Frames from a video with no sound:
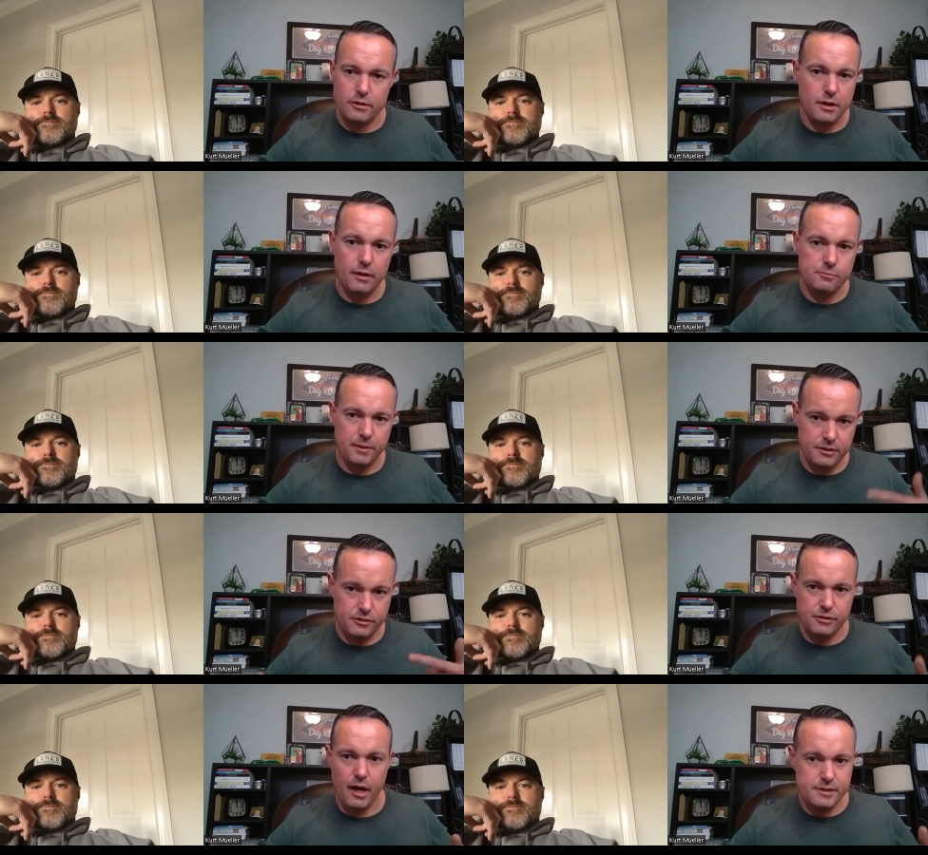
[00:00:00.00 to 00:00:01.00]
Speaker 1: yourselves? Because
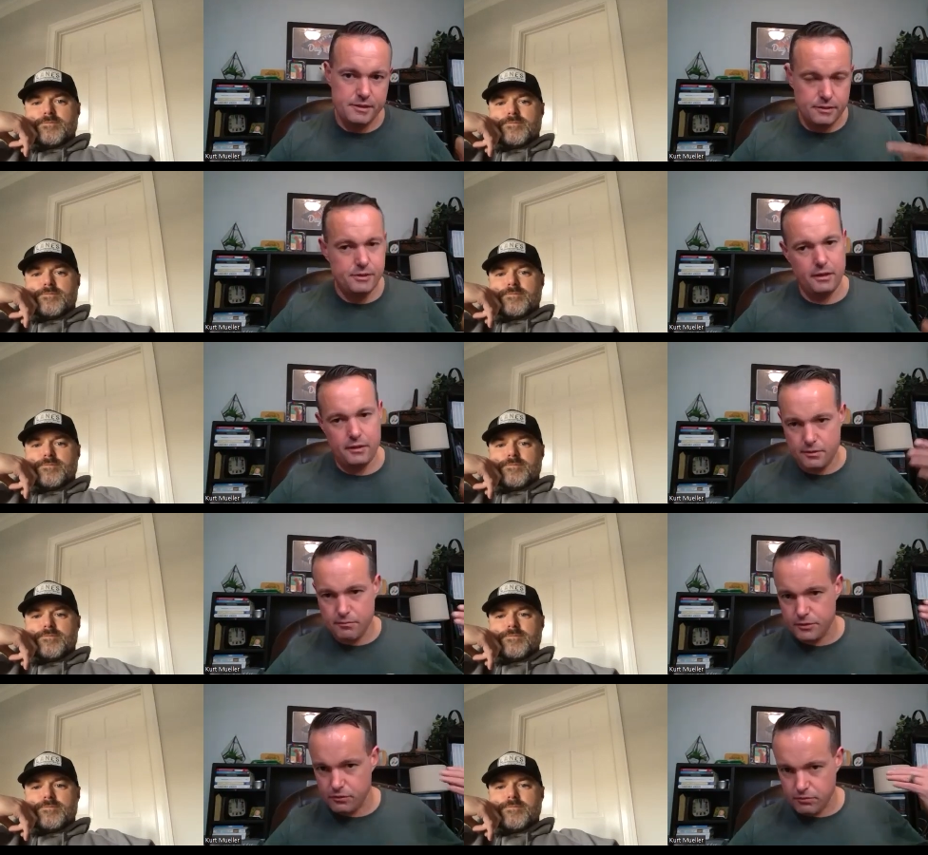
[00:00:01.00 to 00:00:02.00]
you guys continue to,
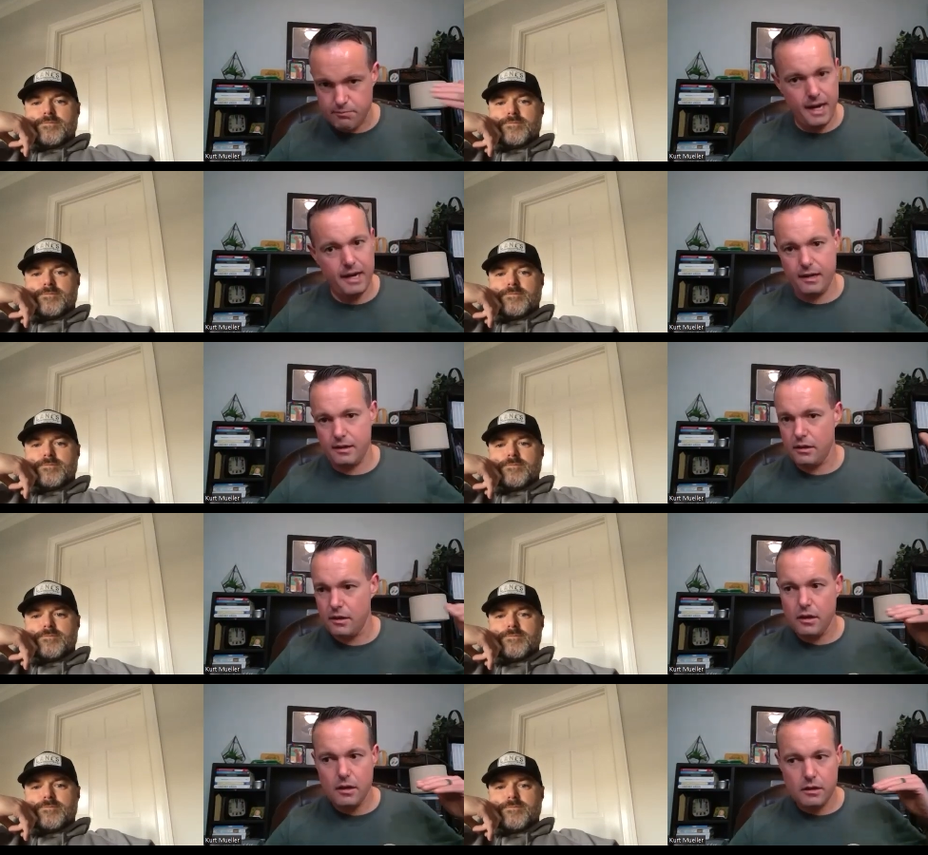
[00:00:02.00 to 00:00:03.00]
to remain,
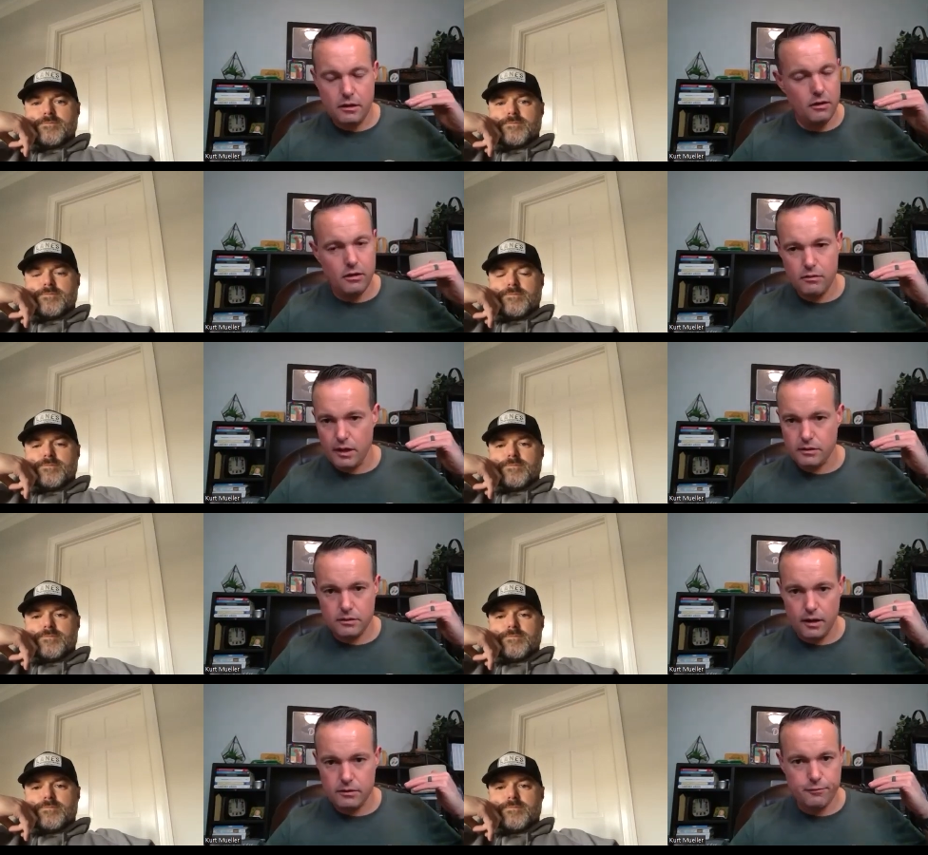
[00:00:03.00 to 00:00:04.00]
you know, at,
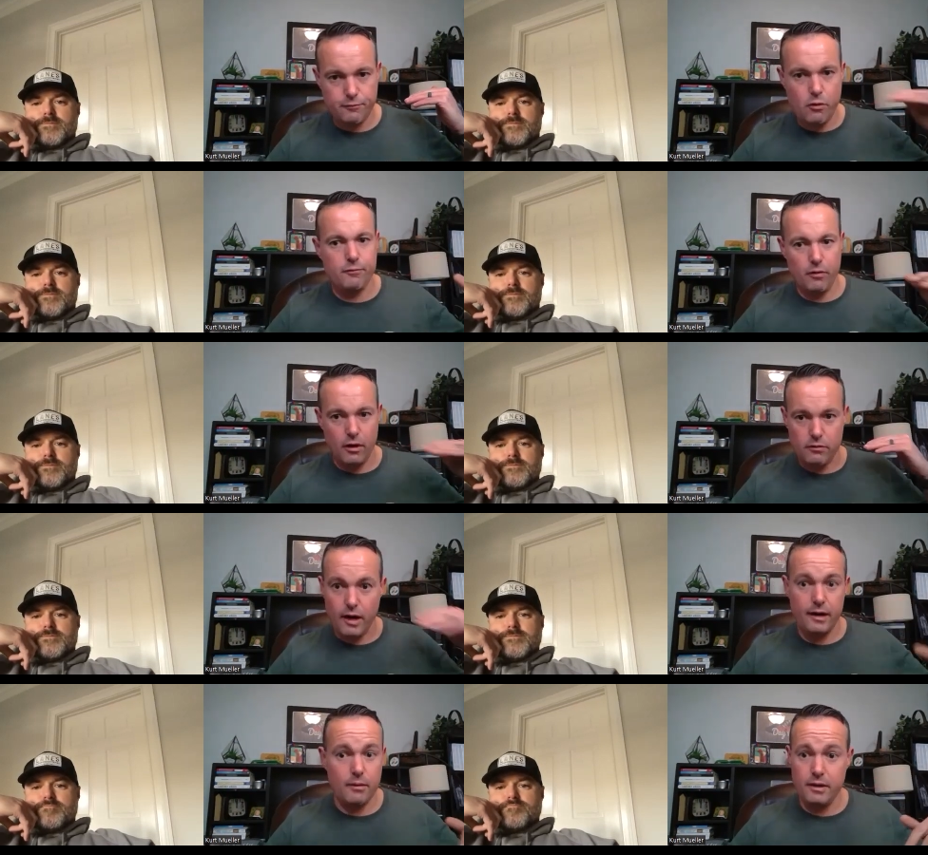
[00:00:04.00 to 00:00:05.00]
at the forefront,
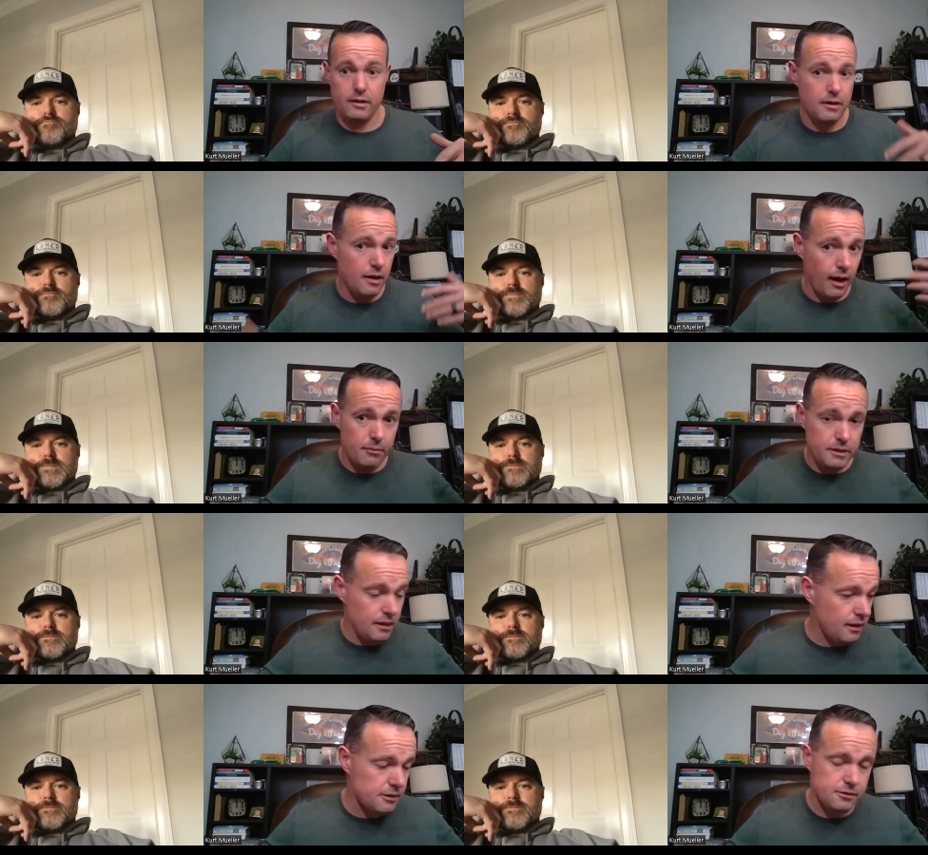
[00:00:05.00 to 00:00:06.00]
right? I mean, I'm in the
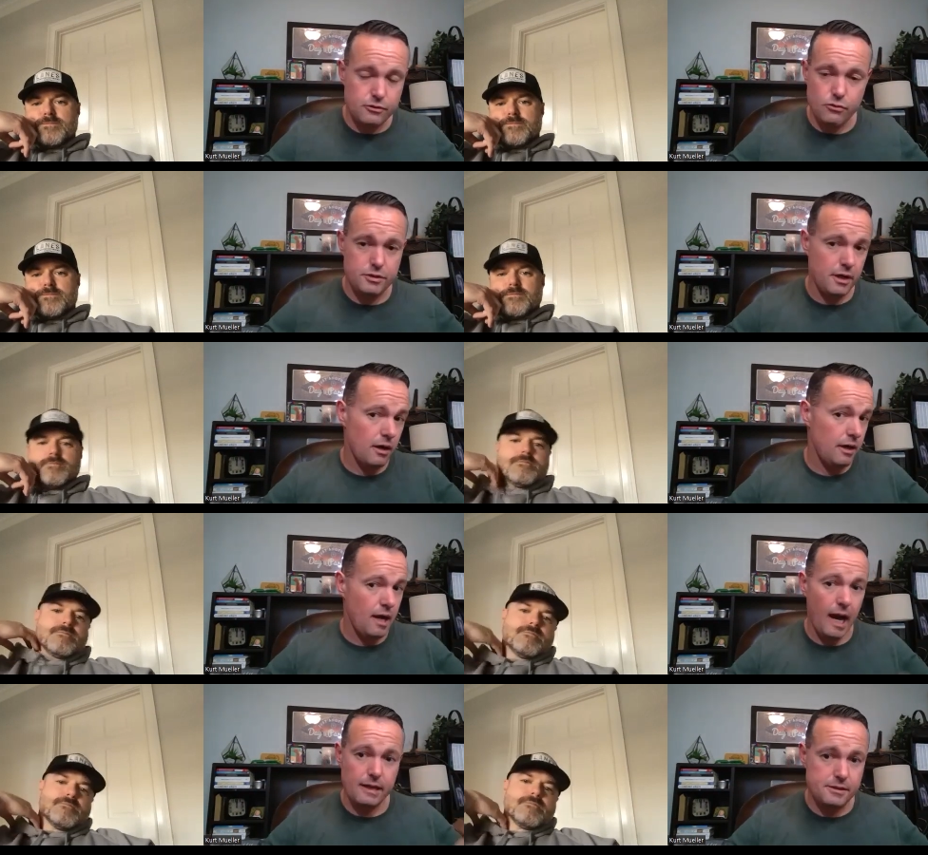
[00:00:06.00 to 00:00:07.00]
Augusta, Georgia area.
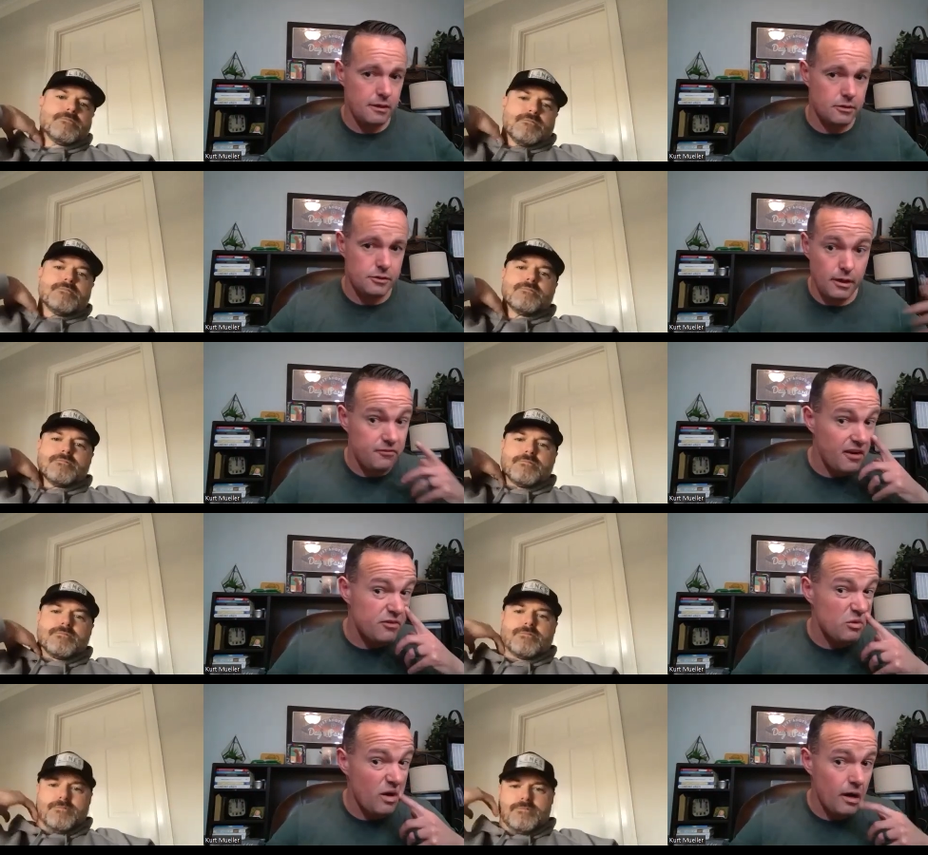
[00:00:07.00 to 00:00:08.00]
I see your stuff
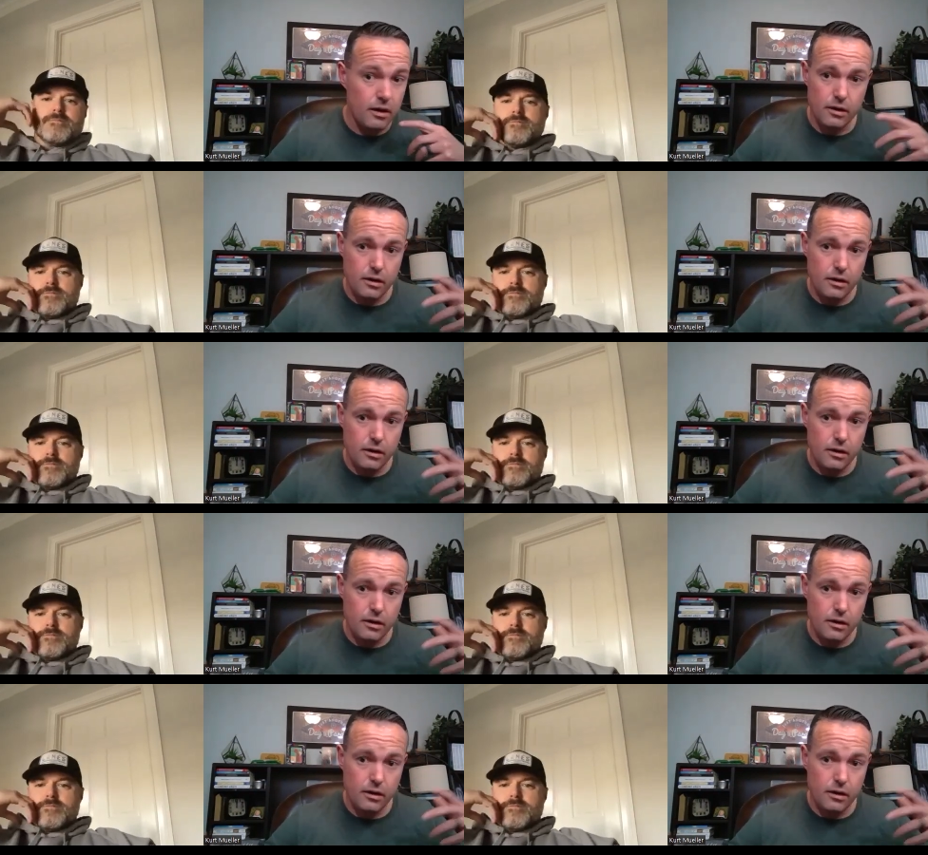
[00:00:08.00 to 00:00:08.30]
everywhere.